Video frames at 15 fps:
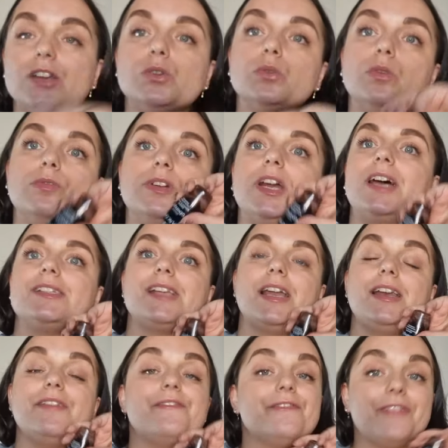I don't know if it has
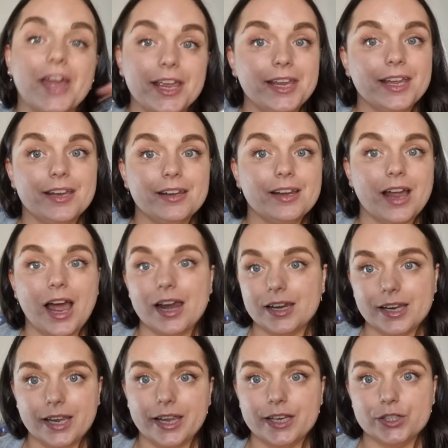any fighting
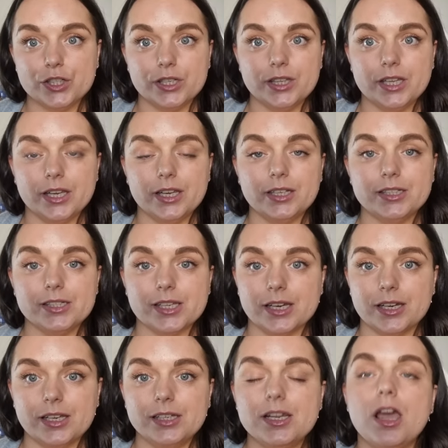anti-aging things
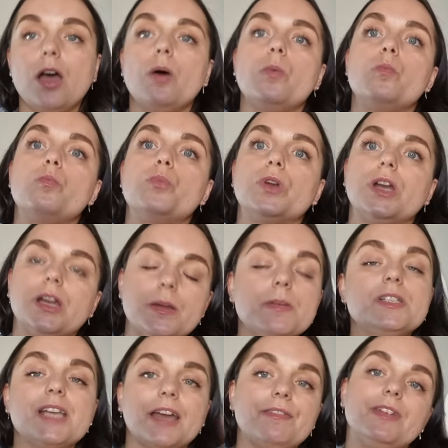in it, but
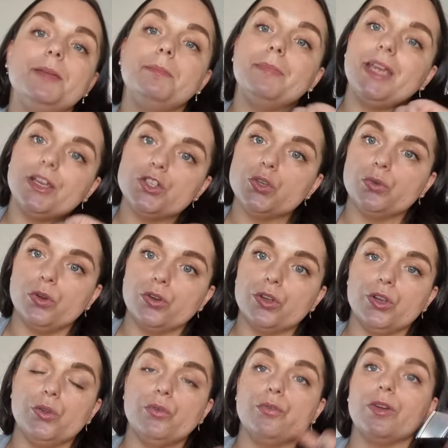it definitely makes you
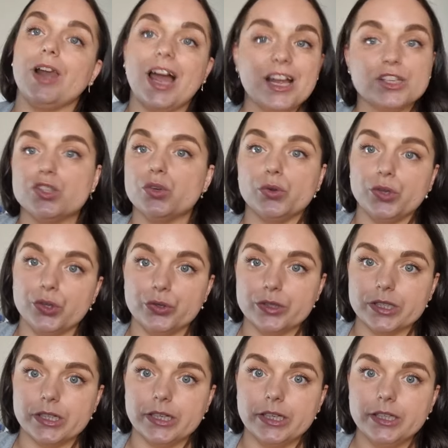look youthful as you're
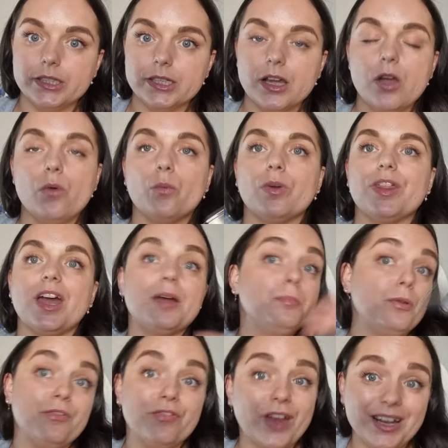using it. Whether
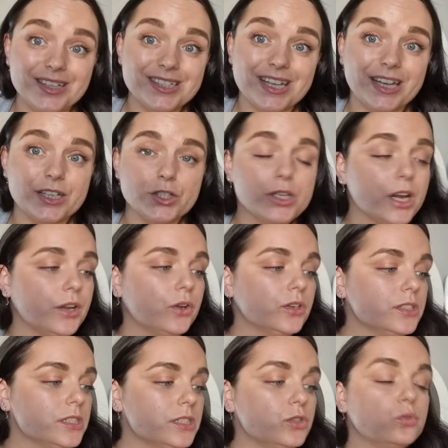it prevents aging, I
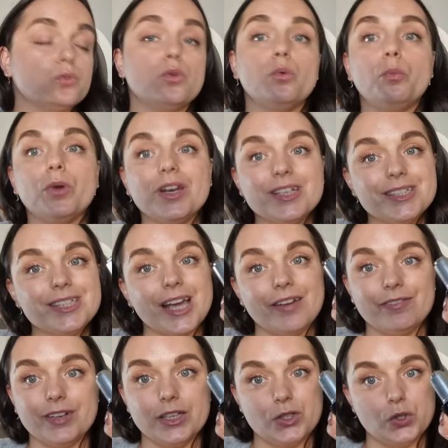honestly don't know, but it
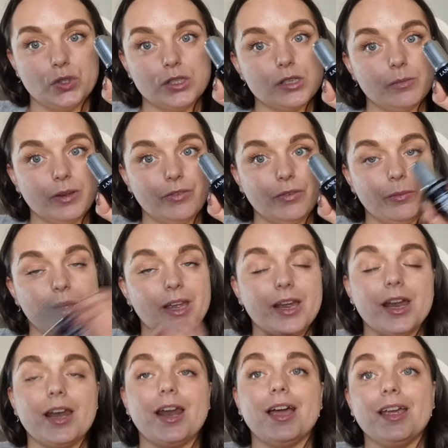definitely done something for
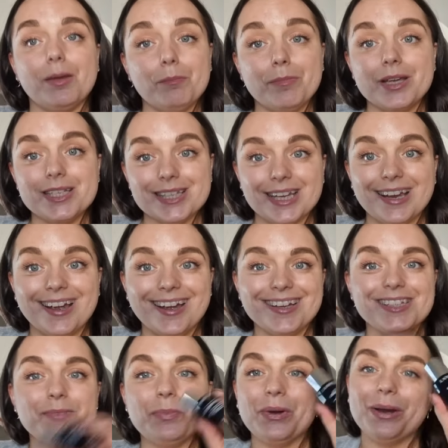me and I am missing
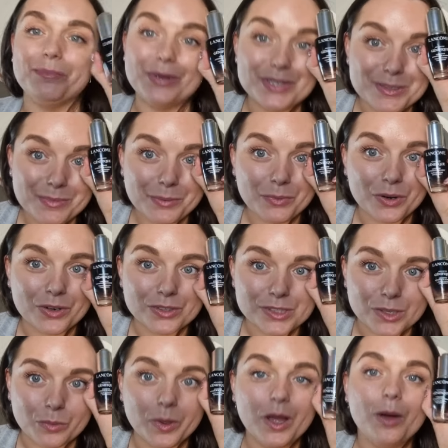it. But I'm using my
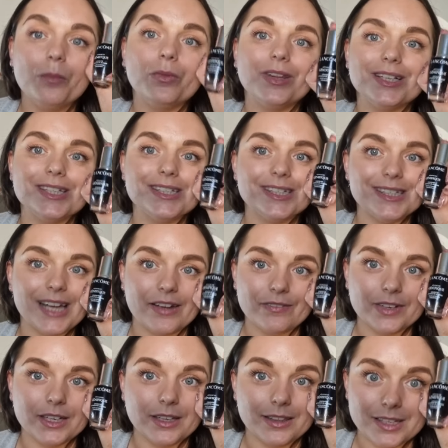product, so, but this is
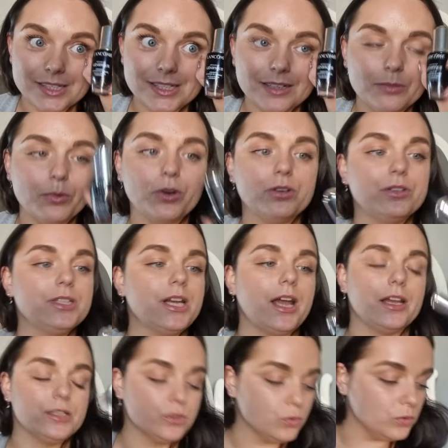definitely, this little product,
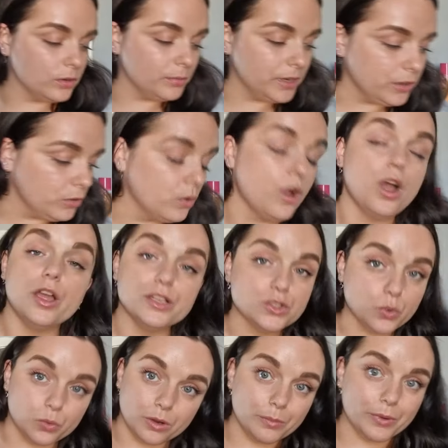yeah, it's going
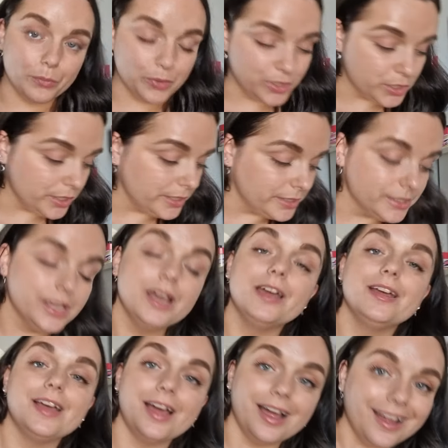on my wish list.
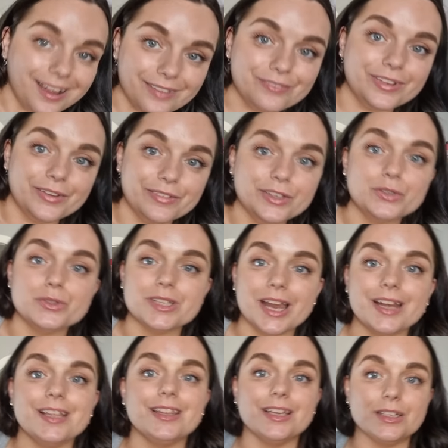I've never used
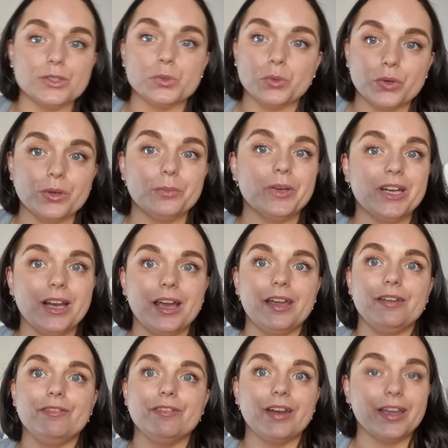anything so good in my
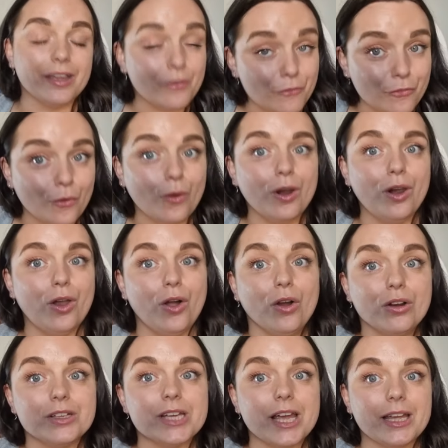life, like, for a
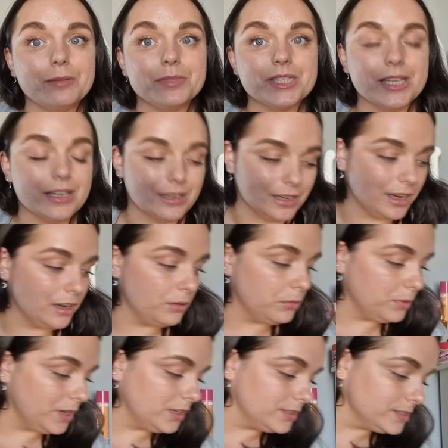long time, skincare
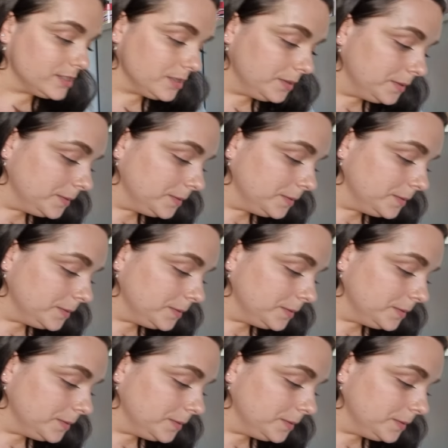wise.